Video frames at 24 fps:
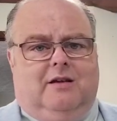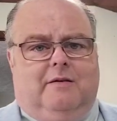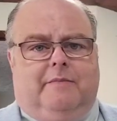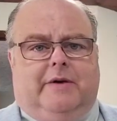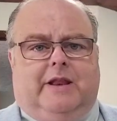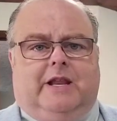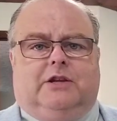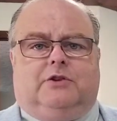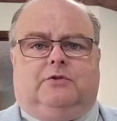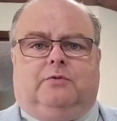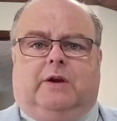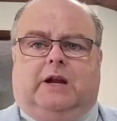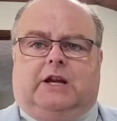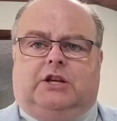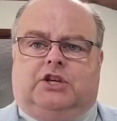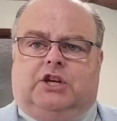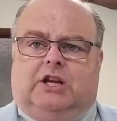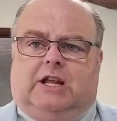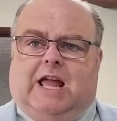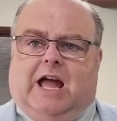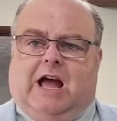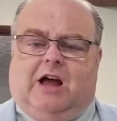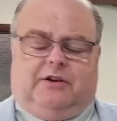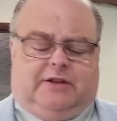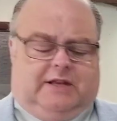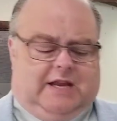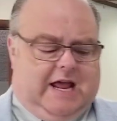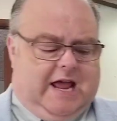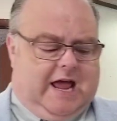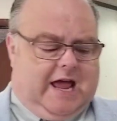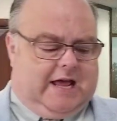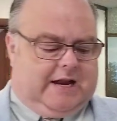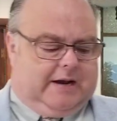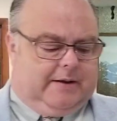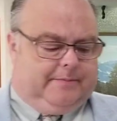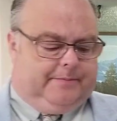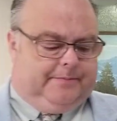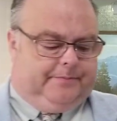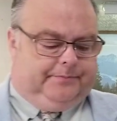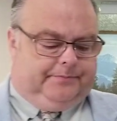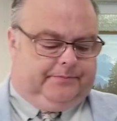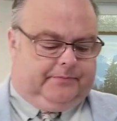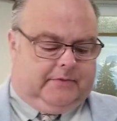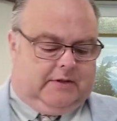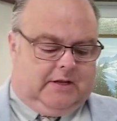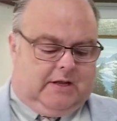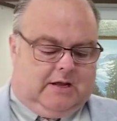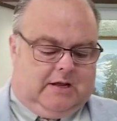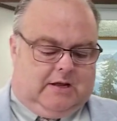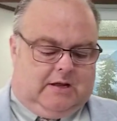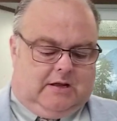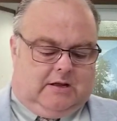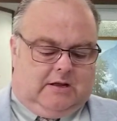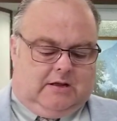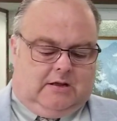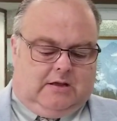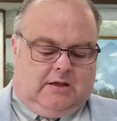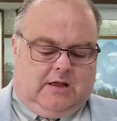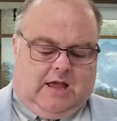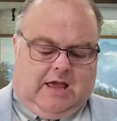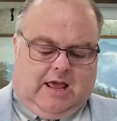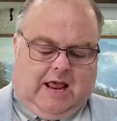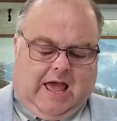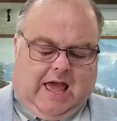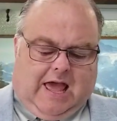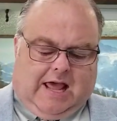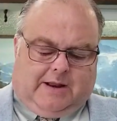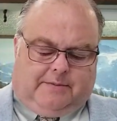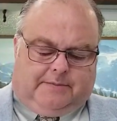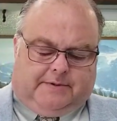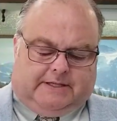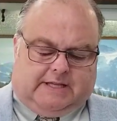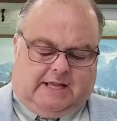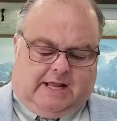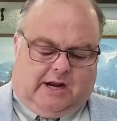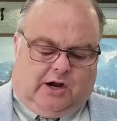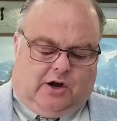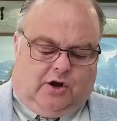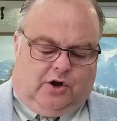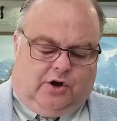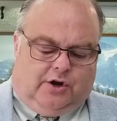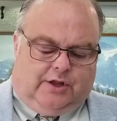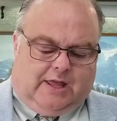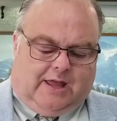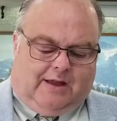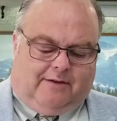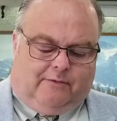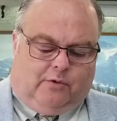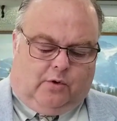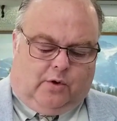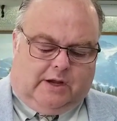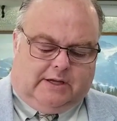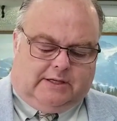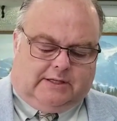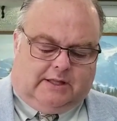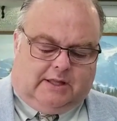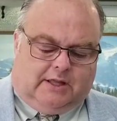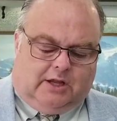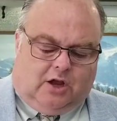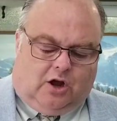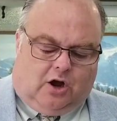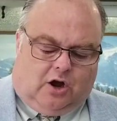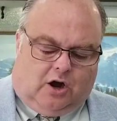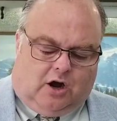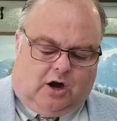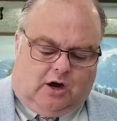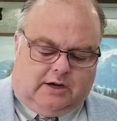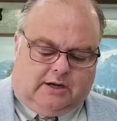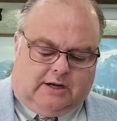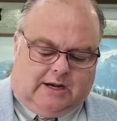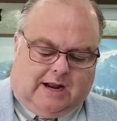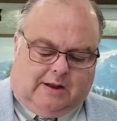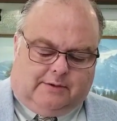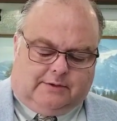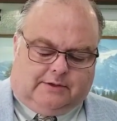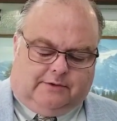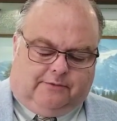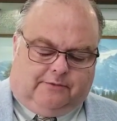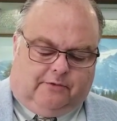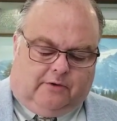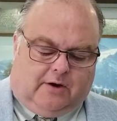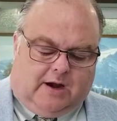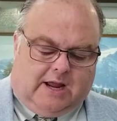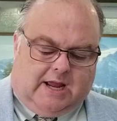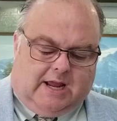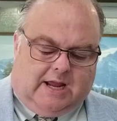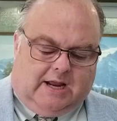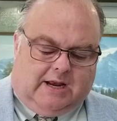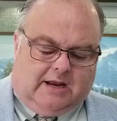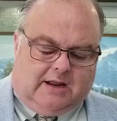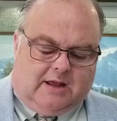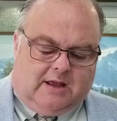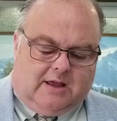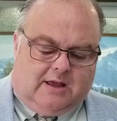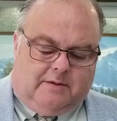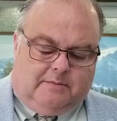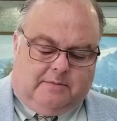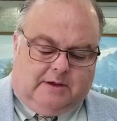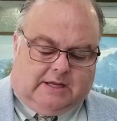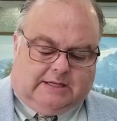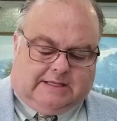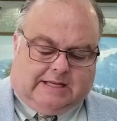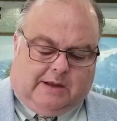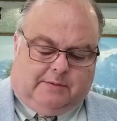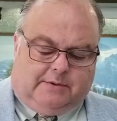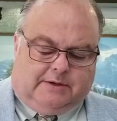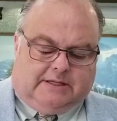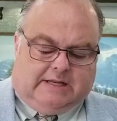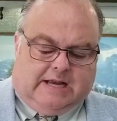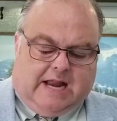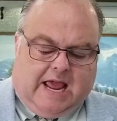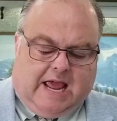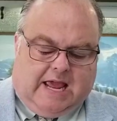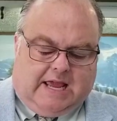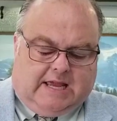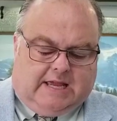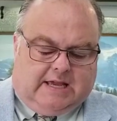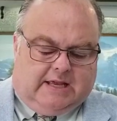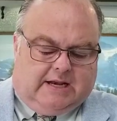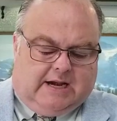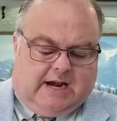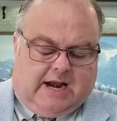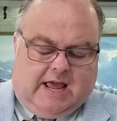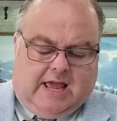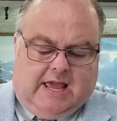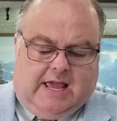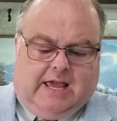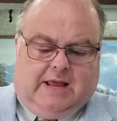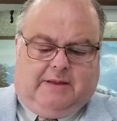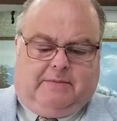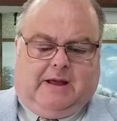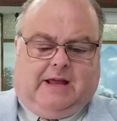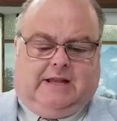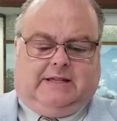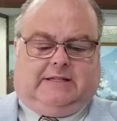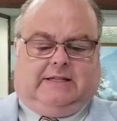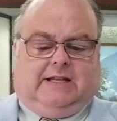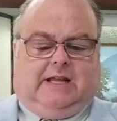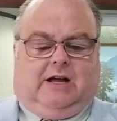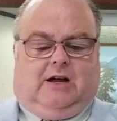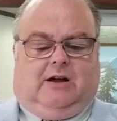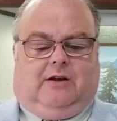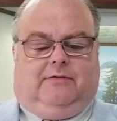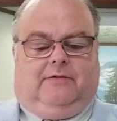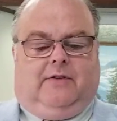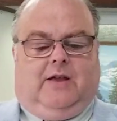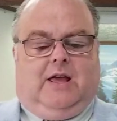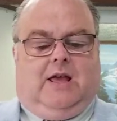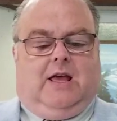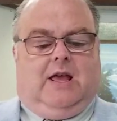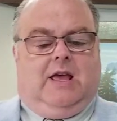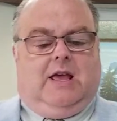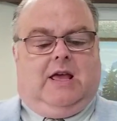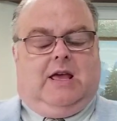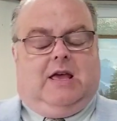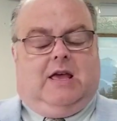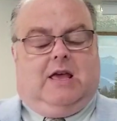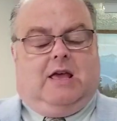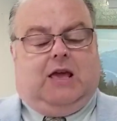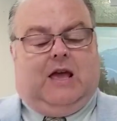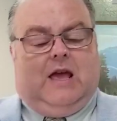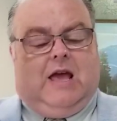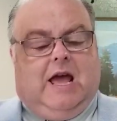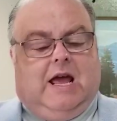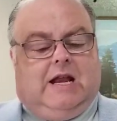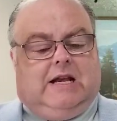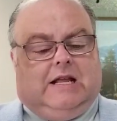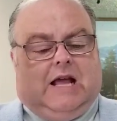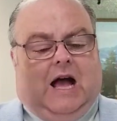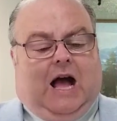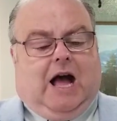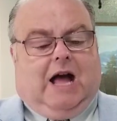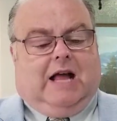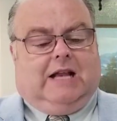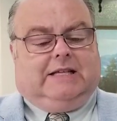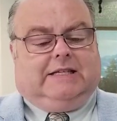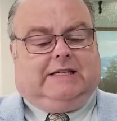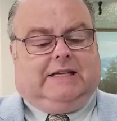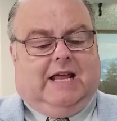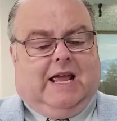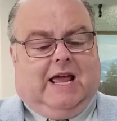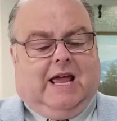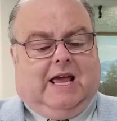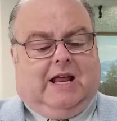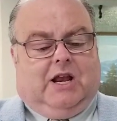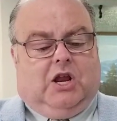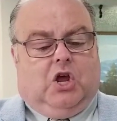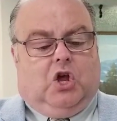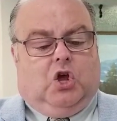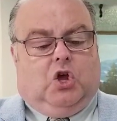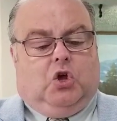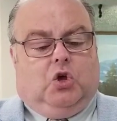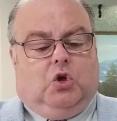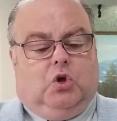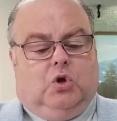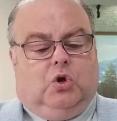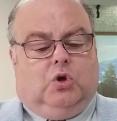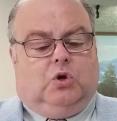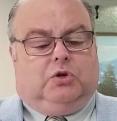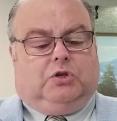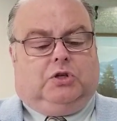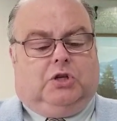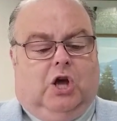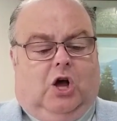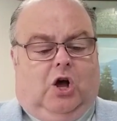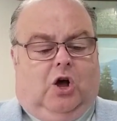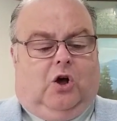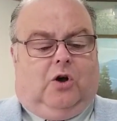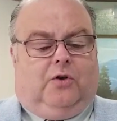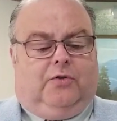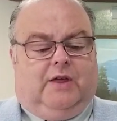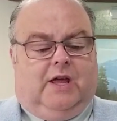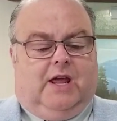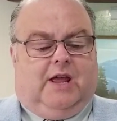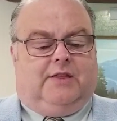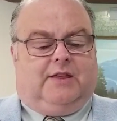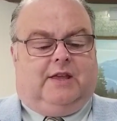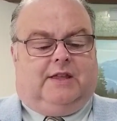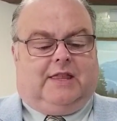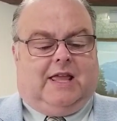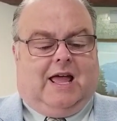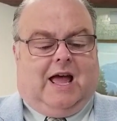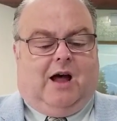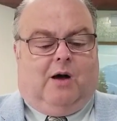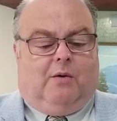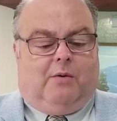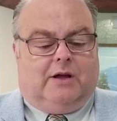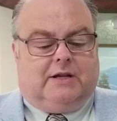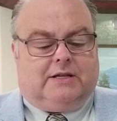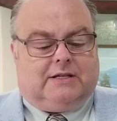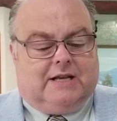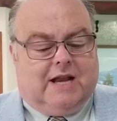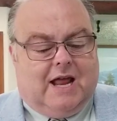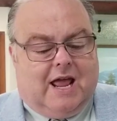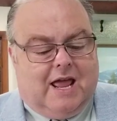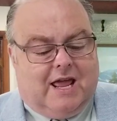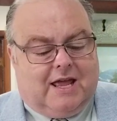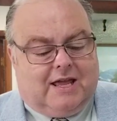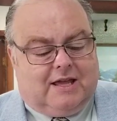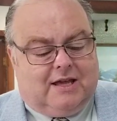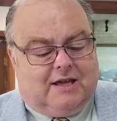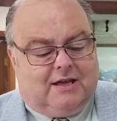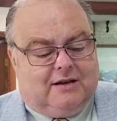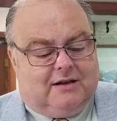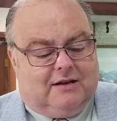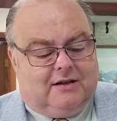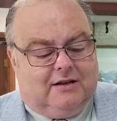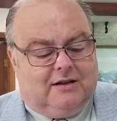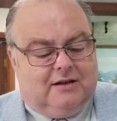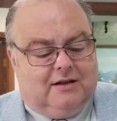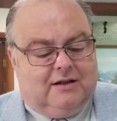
But he's reaching out to Adam. And Adam said, I heard thy voice in the garden, and I was afraid because I was naked, and I hid myself. And God said, Who told thee that thou wast naked?